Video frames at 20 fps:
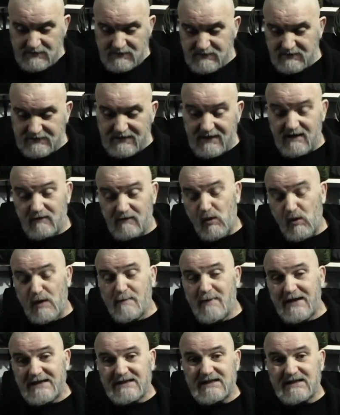like that, who I
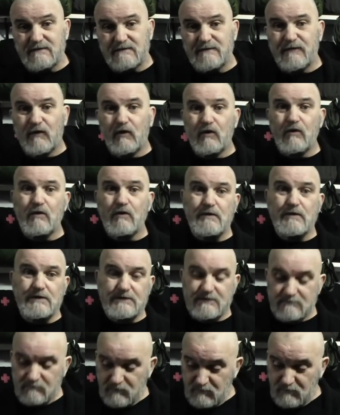made kit for and
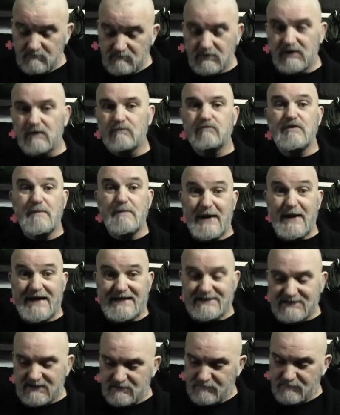you know, repaired
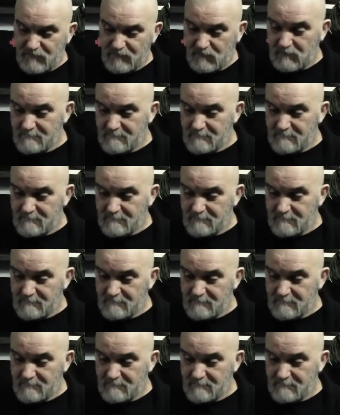kit for.